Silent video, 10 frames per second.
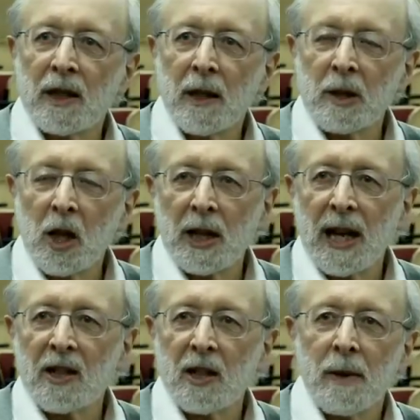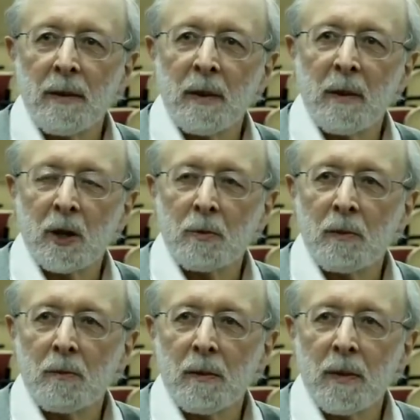cannabidiolic acid
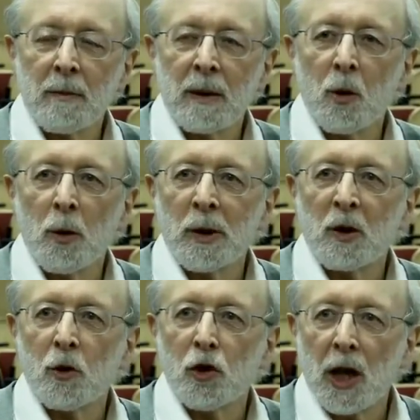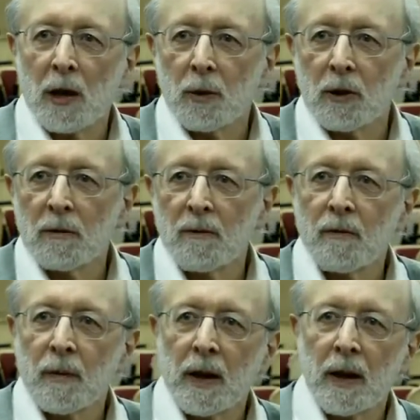may be more what we call druggable,
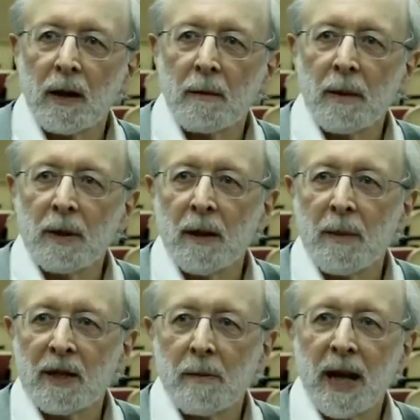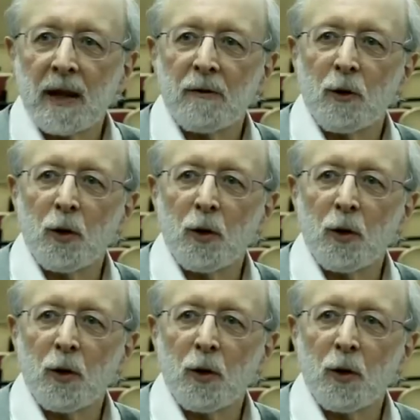maybe a better bet for